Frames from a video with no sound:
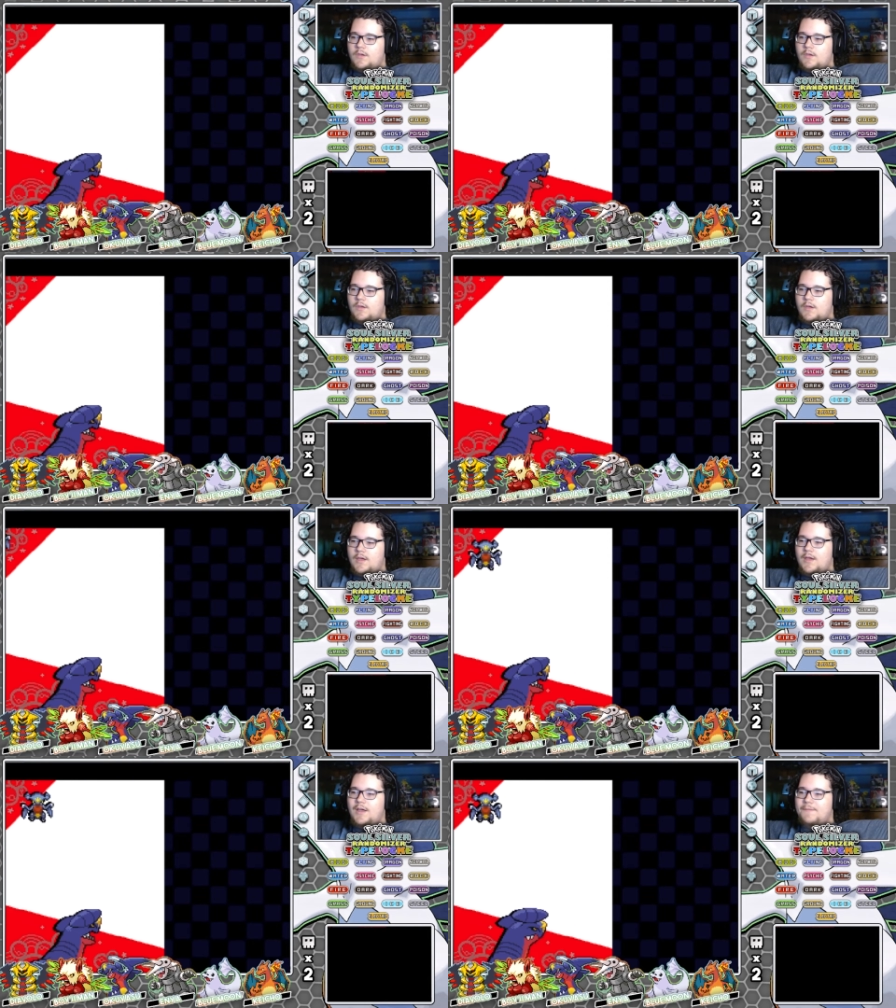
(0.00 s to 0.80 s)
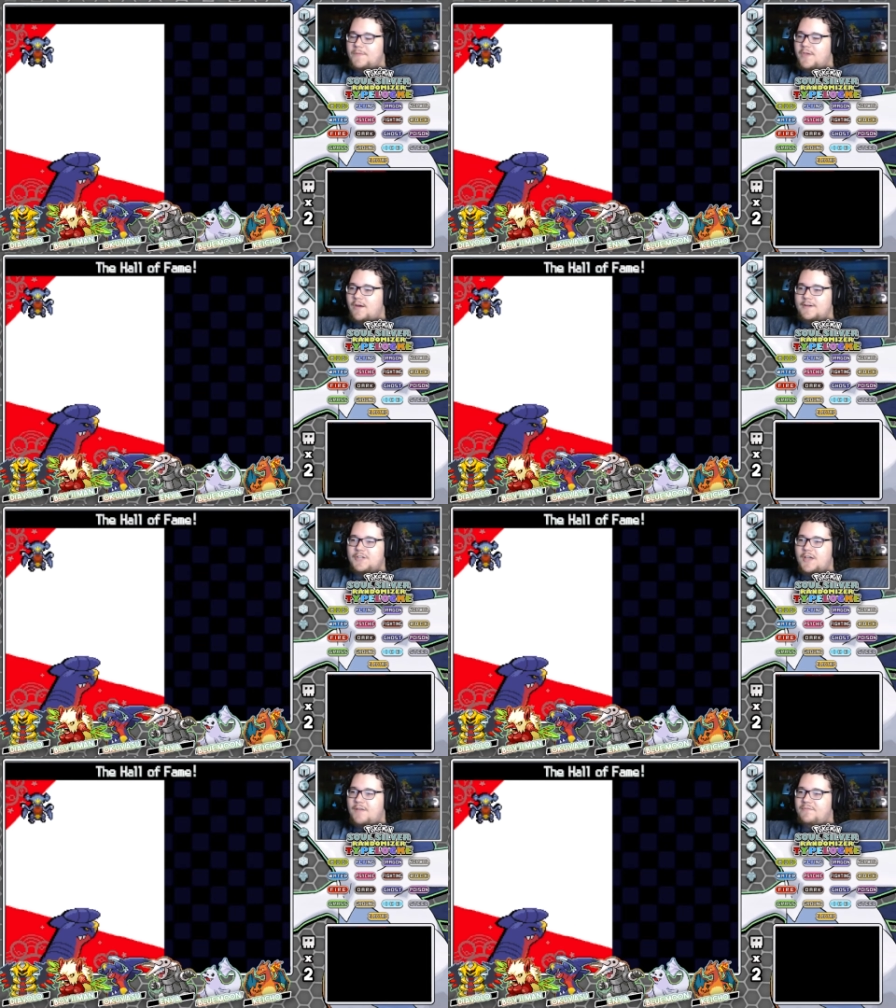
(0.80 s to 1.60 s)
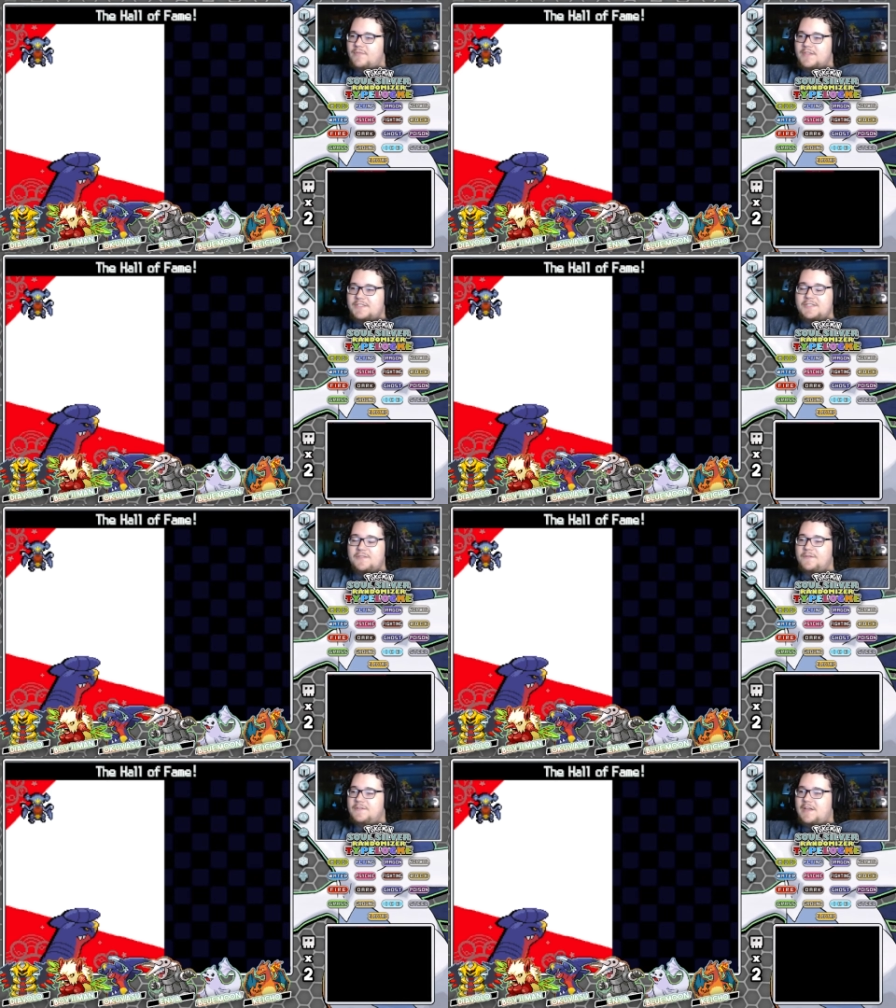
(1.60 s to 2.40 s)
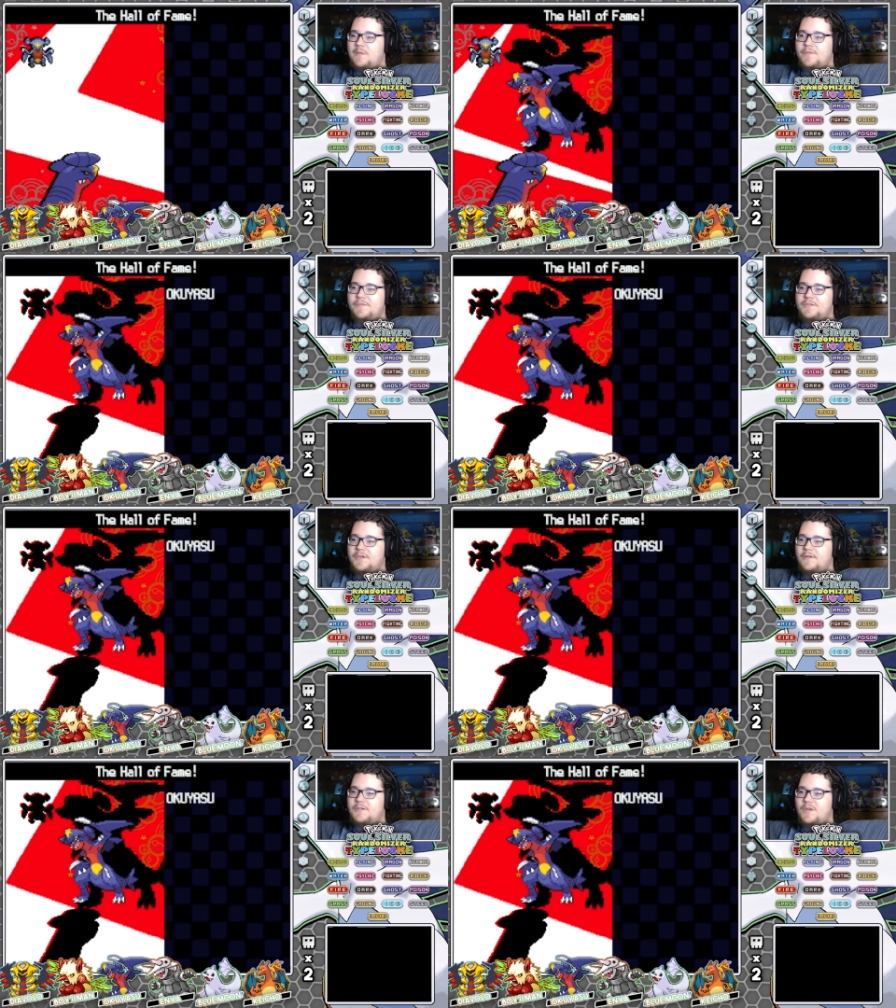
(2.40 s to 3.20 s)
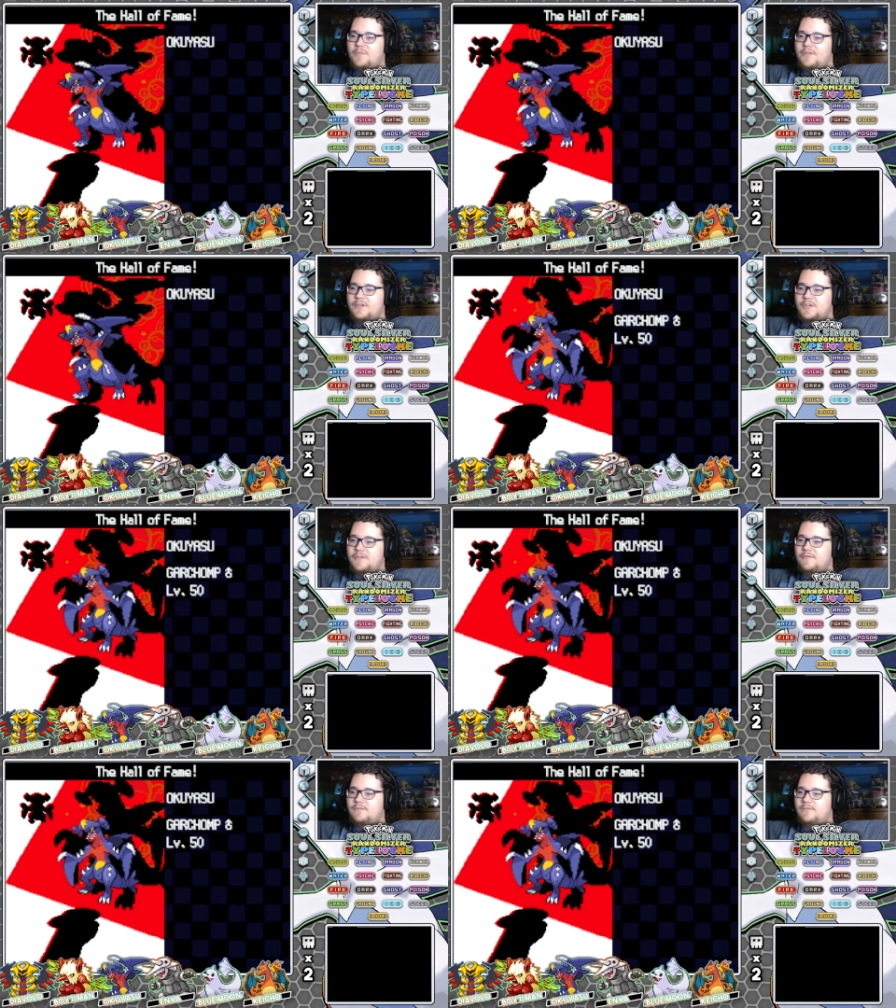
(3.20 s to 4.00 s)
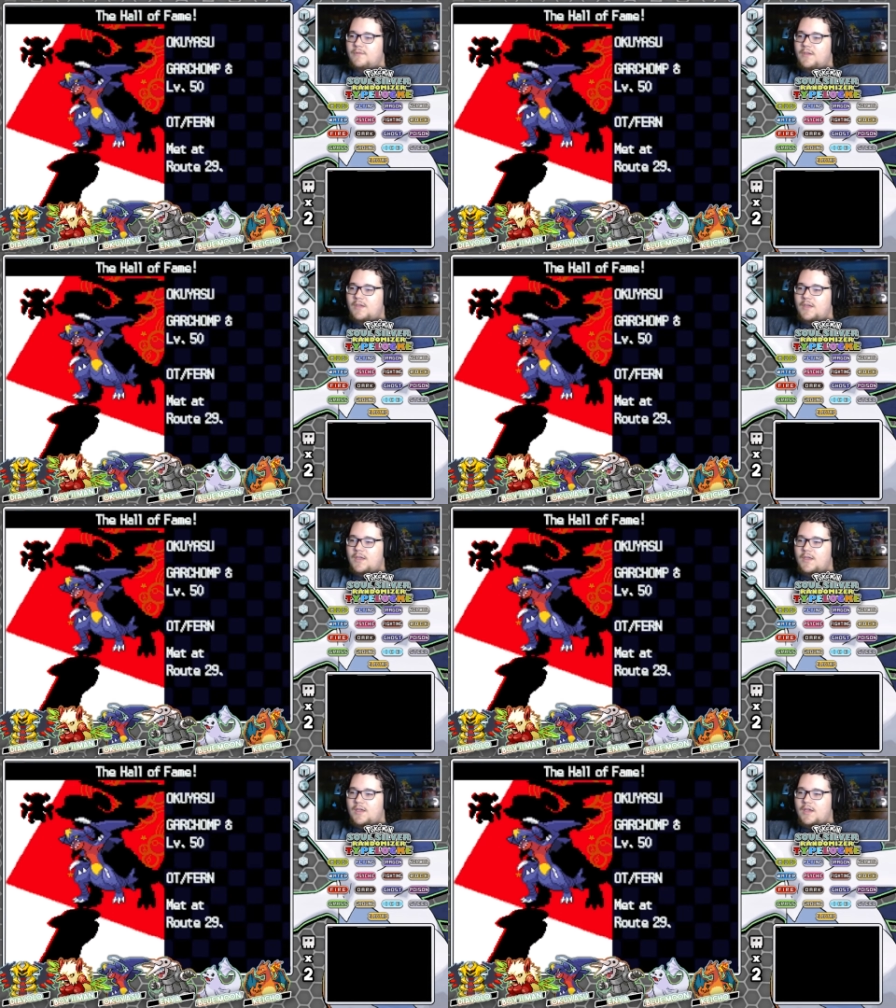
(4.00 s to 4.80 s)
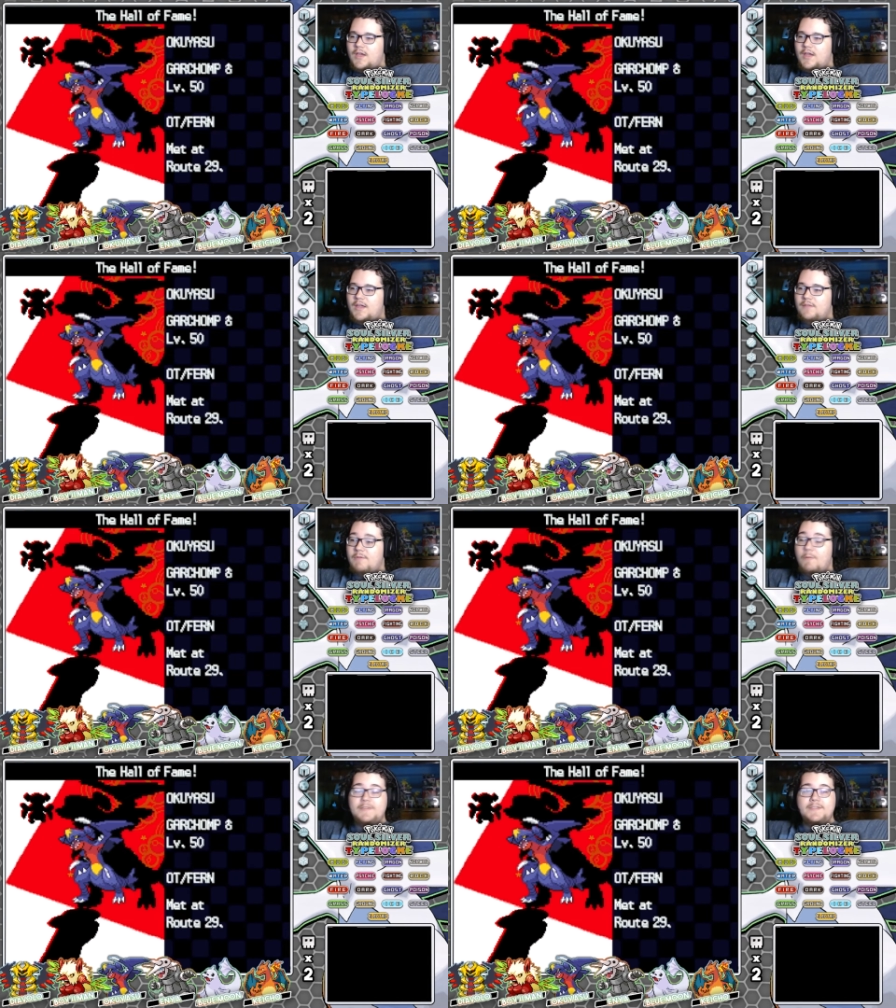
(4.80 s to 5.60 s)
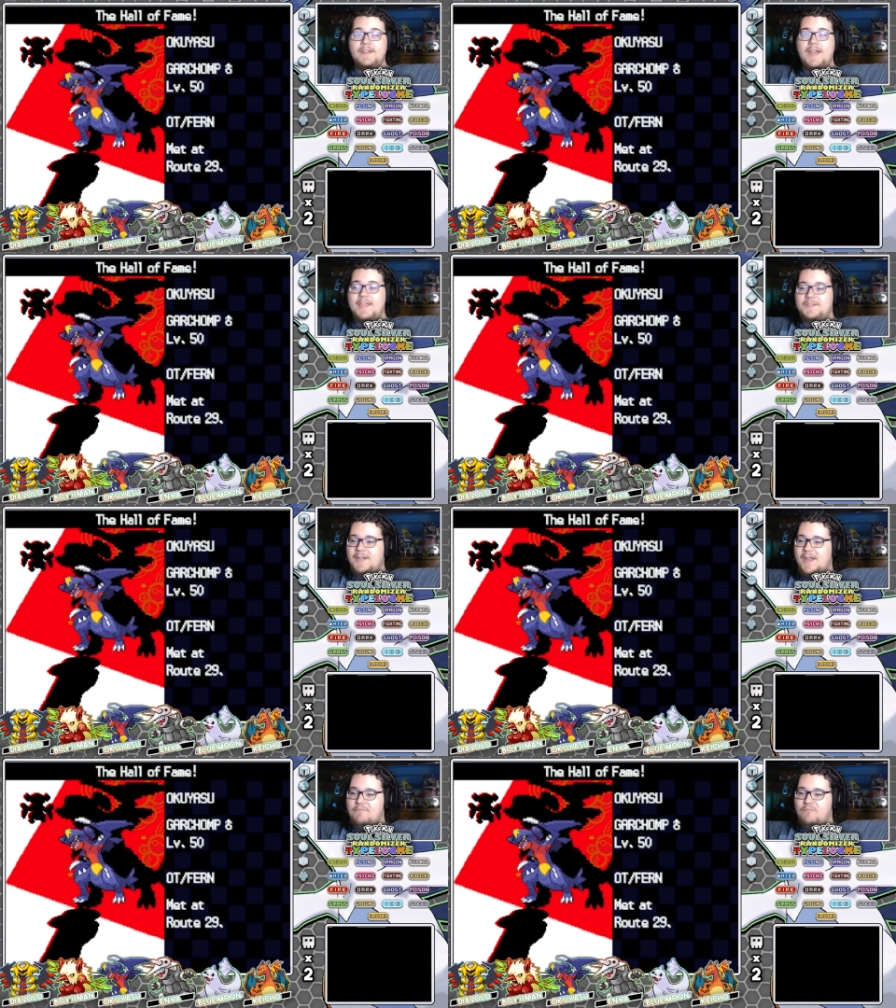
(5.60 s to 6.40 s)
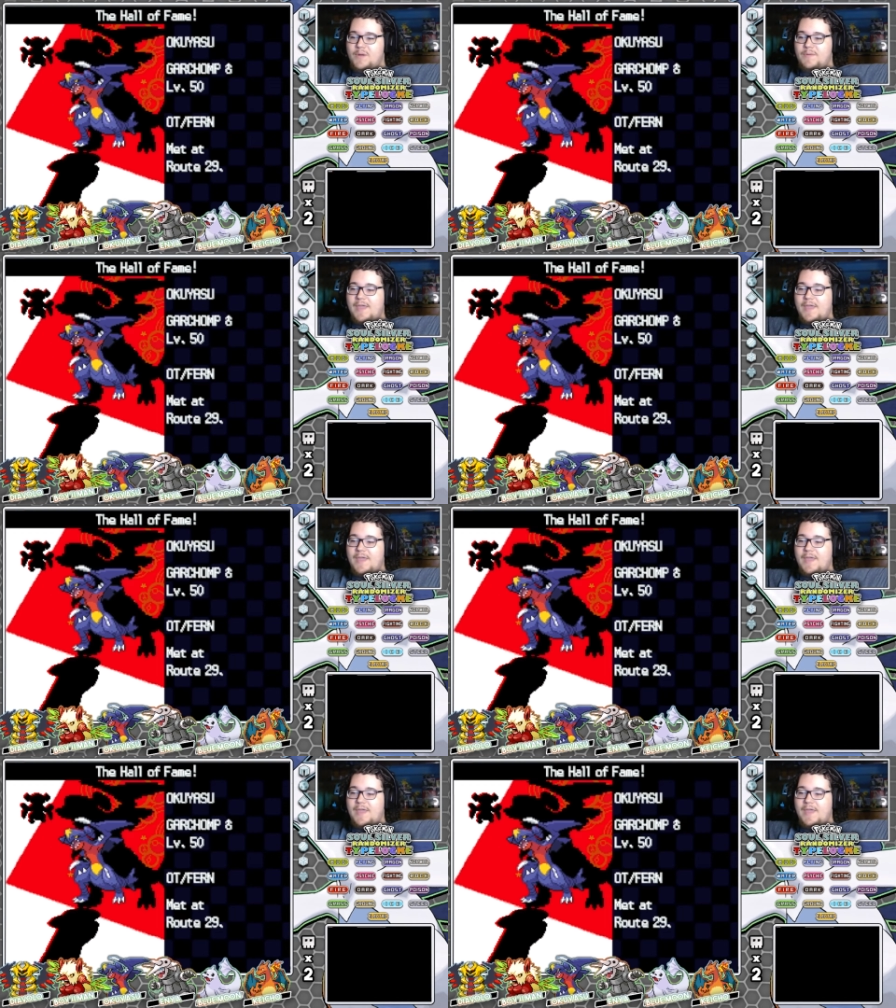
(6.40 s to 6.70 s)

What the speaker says: Garchomp. This is the first time I've used Garchomp on the channel. It wasn't the last time, but that was